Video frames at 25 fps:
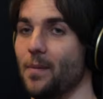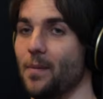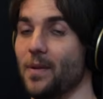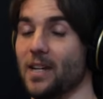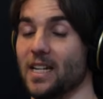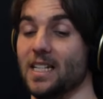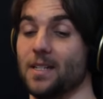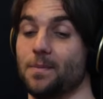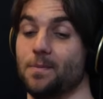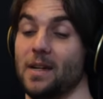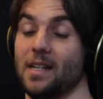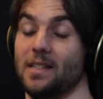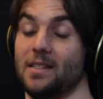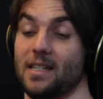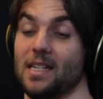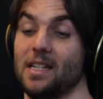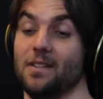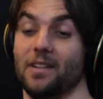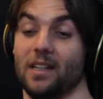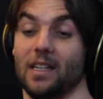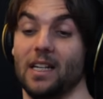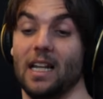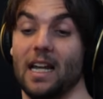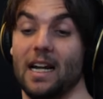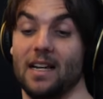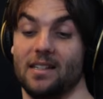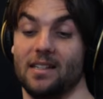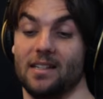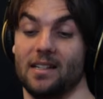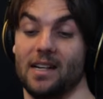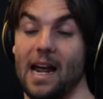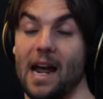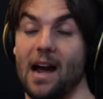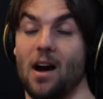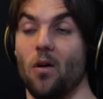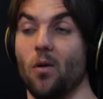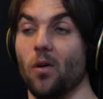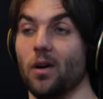mean, it's even less
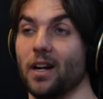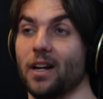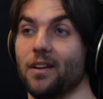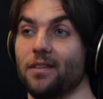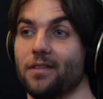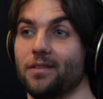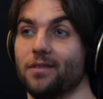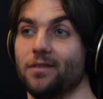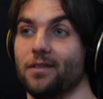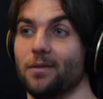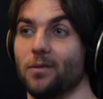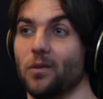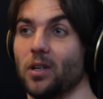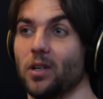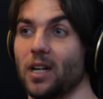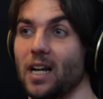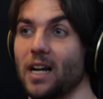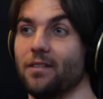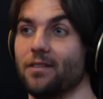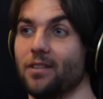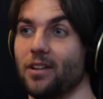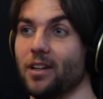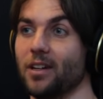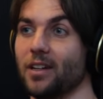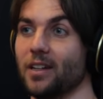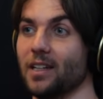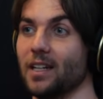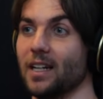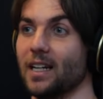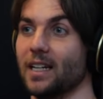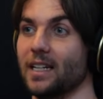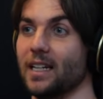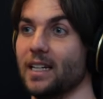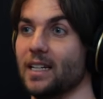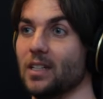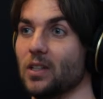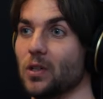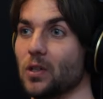now. From what I've heard, like
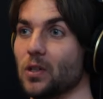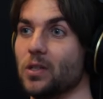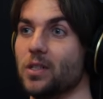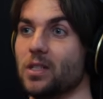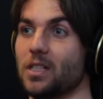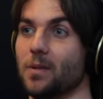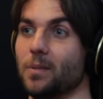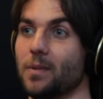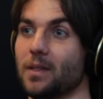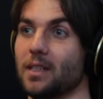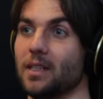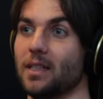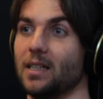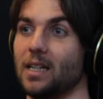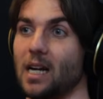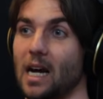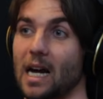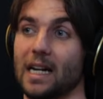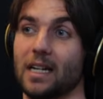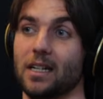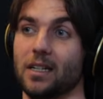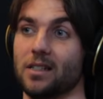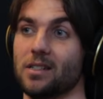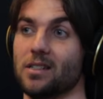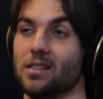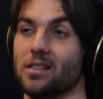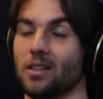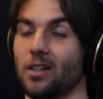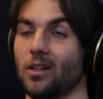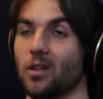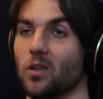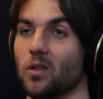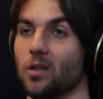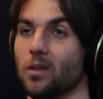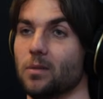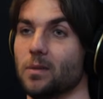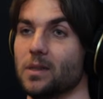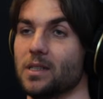it used to be kind of
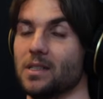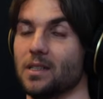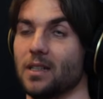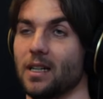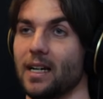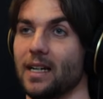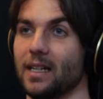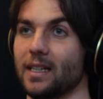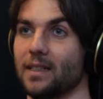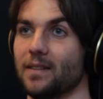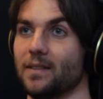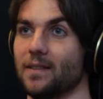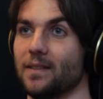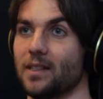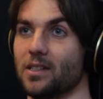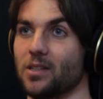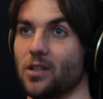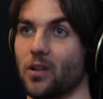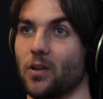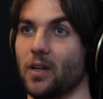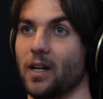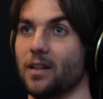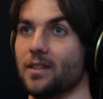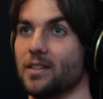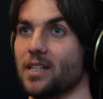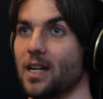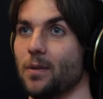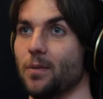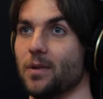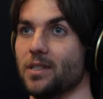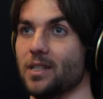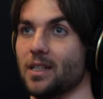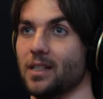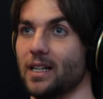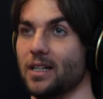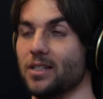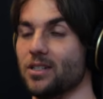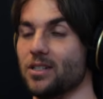slow. It was like the turnaround time was
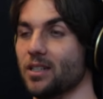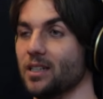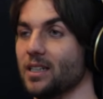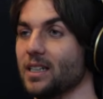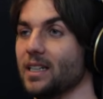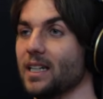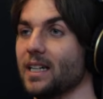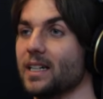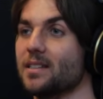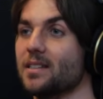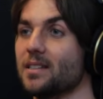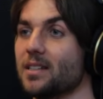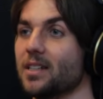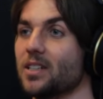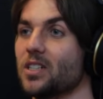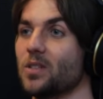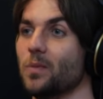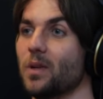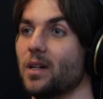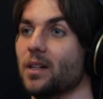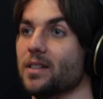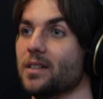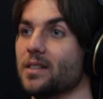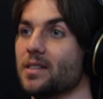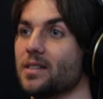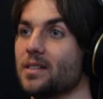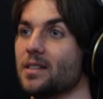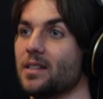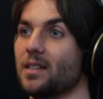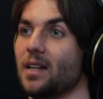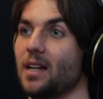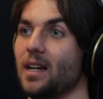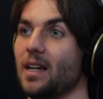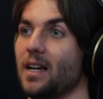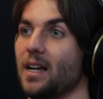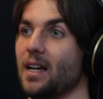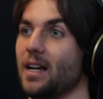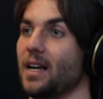allegedly like 6 months.
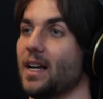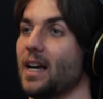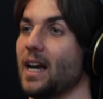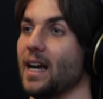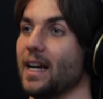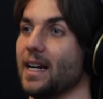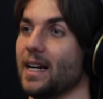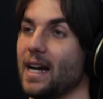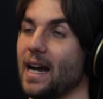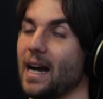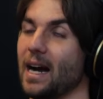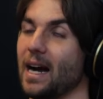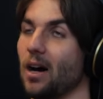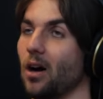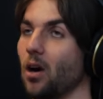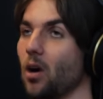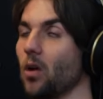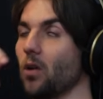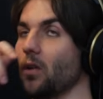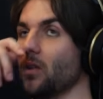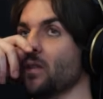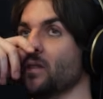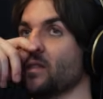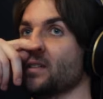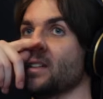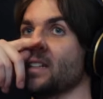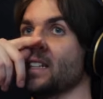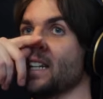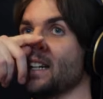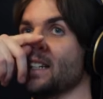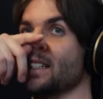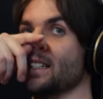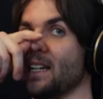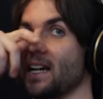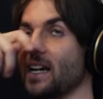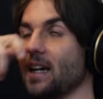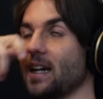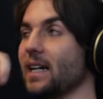And now they're
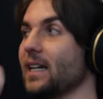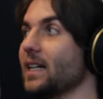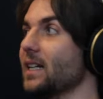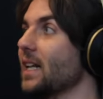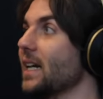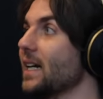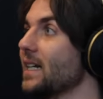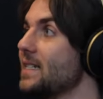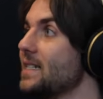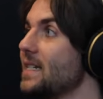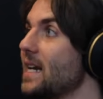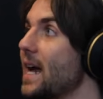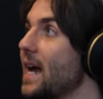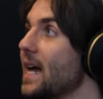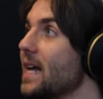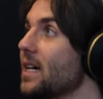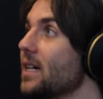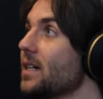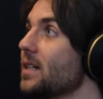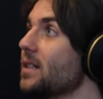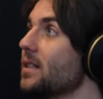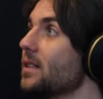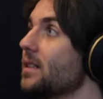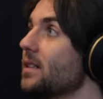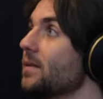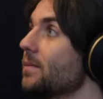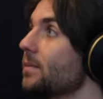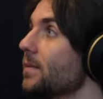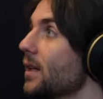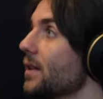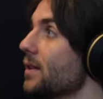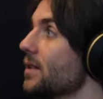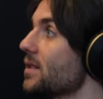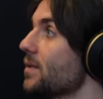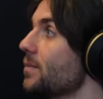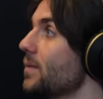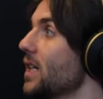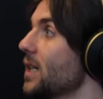saying like 10
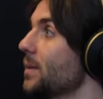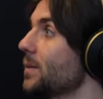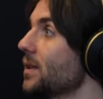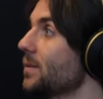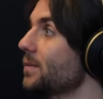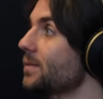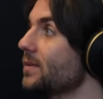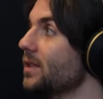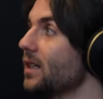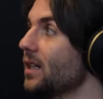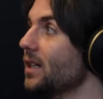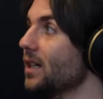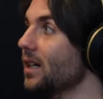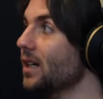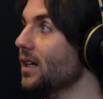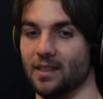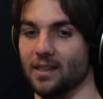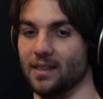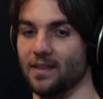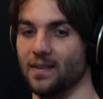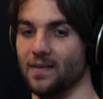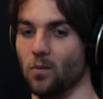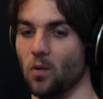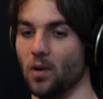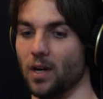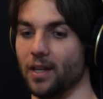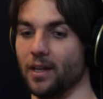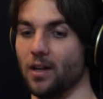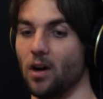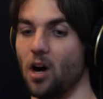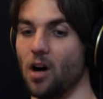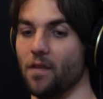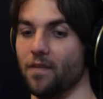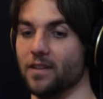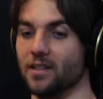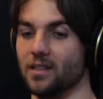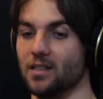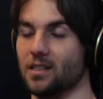months minimum. One of the
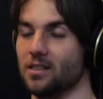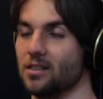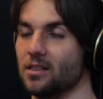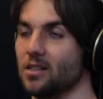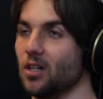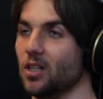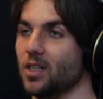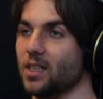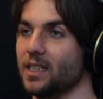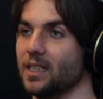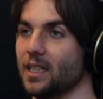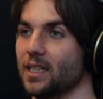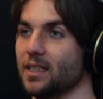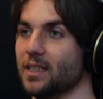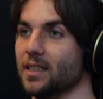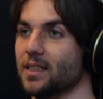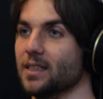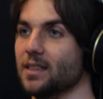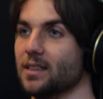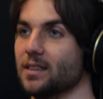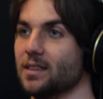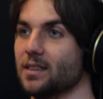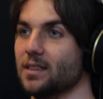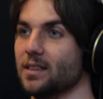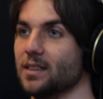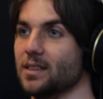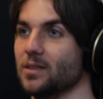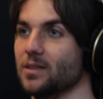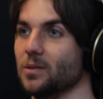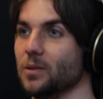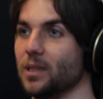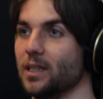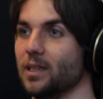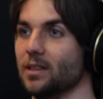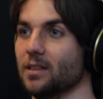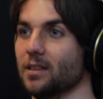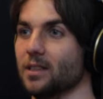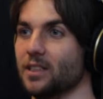officers got gutted as
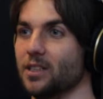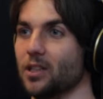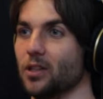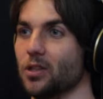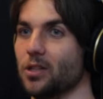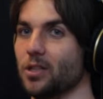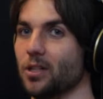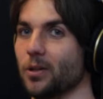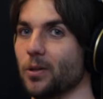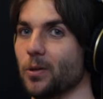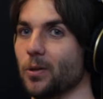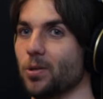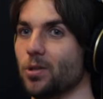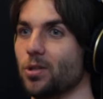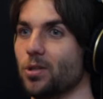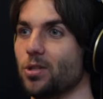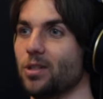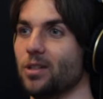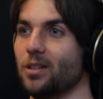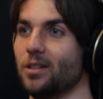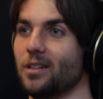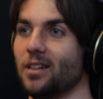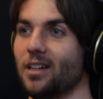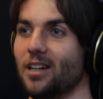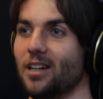well. It got doged.